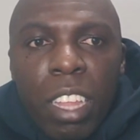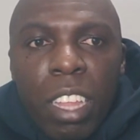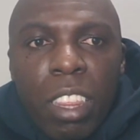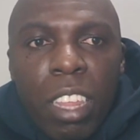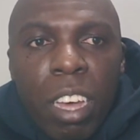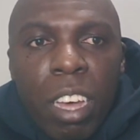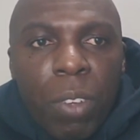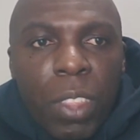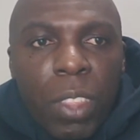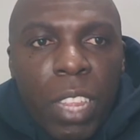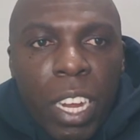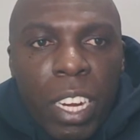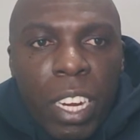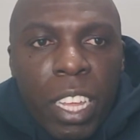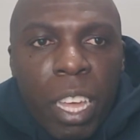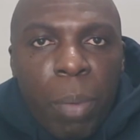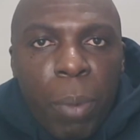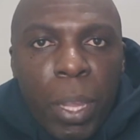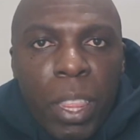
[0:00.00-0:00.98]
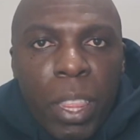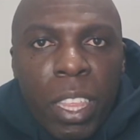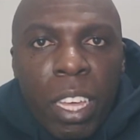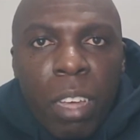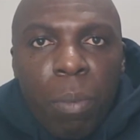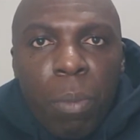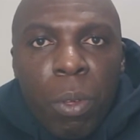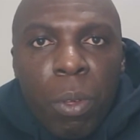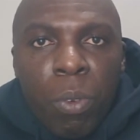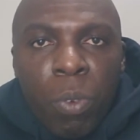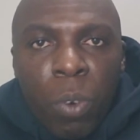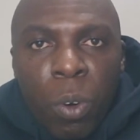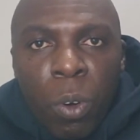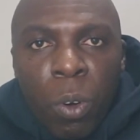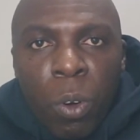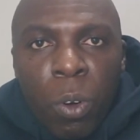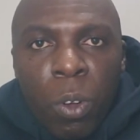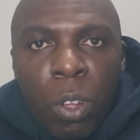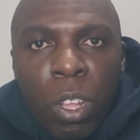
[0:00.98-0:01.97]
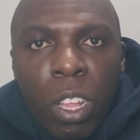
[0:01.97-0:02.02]
They have a third game, I think,
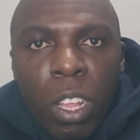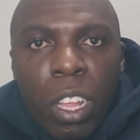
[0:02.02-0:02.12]
before